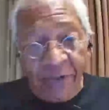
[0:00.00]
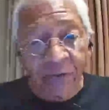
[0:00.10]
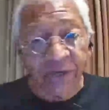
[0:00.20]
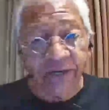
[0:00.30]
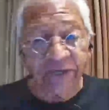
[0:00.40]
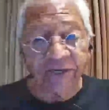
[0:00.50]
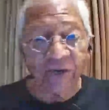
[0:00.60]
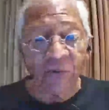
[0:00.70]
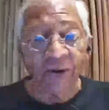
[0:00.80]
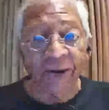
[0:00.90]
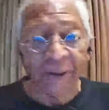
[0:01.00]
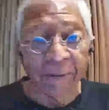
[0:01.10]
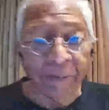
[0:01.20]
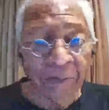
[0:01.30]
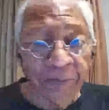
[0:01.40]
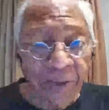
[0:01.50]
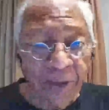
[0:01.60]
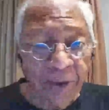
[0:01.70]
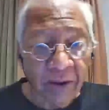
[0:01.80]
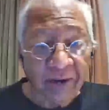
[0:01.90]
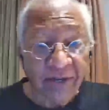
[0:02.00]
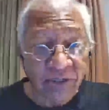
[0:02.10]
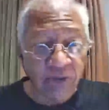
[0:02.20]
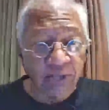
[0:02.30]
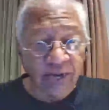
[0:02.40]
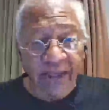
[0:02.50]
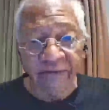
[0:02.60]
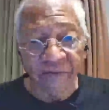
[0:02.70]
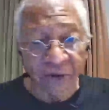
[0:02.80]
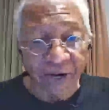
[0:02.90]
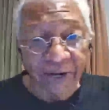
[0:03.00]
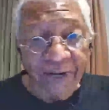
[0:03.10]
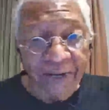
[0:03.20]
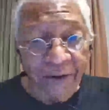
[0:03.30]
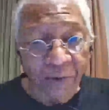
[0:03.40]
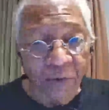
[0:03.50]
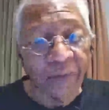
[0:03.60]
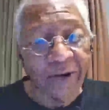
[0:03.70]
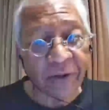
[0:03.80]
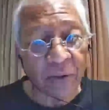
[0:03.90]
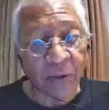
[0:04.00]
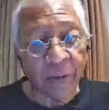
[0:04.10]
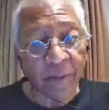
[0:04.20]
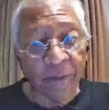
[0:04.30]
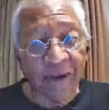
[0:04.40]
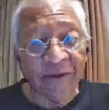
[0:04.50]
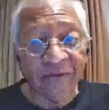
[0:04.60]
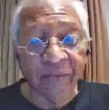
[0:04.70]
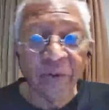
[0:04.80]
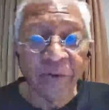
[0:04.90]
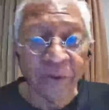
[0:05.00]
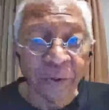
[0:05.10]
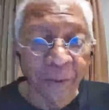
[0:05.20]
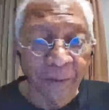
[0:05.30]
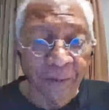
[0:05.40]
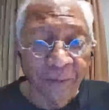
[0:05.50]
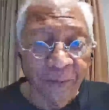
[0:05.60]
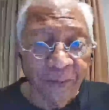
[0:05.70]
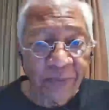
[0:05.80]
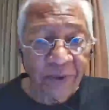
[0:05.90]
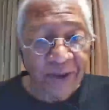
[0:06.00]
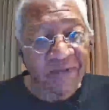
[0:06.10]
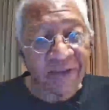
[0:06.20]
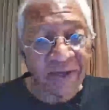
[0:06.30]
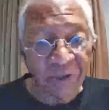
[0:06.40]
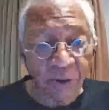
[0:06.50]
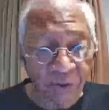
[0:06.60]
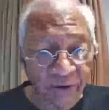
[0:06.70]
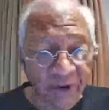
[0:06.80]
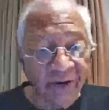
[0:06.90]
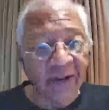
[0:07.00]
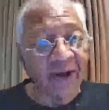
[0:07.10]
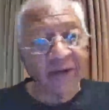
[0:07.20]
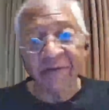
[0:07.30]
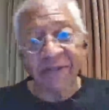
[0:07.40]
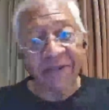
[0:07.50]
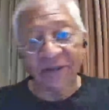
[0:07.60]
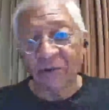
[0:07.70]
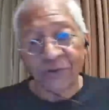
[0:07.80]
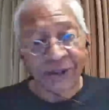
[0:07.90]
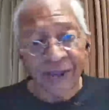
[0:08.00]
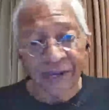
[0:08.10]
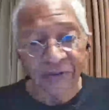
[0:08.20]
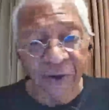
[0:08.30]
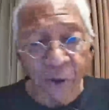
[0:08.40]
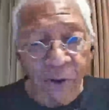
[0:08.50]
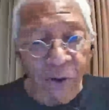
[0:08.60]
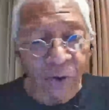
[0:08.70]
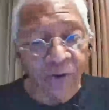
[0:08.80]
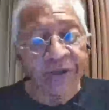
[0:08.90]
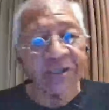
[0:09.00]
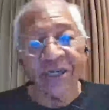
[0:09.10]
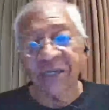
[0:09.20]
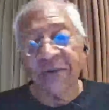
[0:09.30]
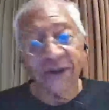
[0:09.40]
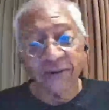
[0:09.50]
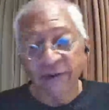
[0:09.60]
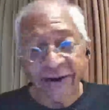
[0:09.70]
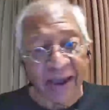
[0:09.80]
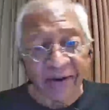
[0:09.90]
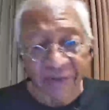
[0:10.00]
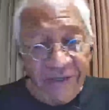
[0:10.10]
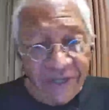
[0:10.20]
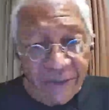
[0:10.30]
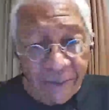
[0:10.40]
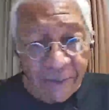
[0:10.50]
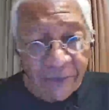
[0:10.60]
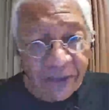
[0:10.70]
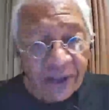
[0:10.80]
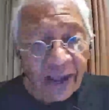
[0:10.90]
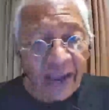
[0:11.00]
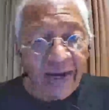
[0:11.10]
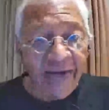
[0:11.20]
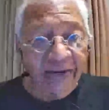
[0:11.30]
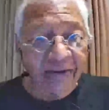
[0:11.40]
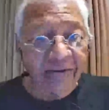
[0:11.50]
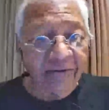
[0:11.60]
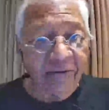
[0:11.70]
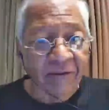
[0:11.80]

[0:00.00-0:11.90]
back to the digital world, at least on the live world, would be to pay tribute to Kavita Chaudhary. Now, Kavita Chaudhary, as we all know, she's been a great actress. And